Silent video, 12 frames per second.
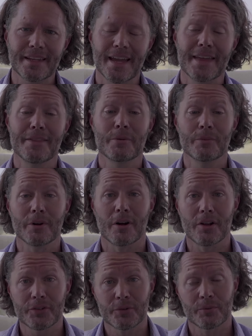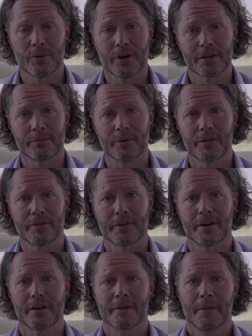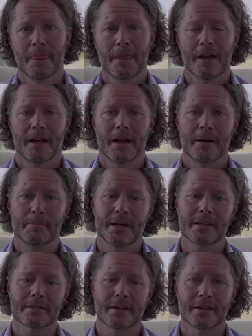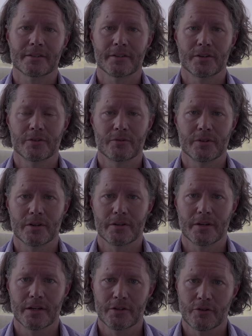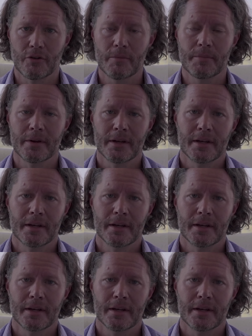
And then we also worked with BESA Institute in Europe.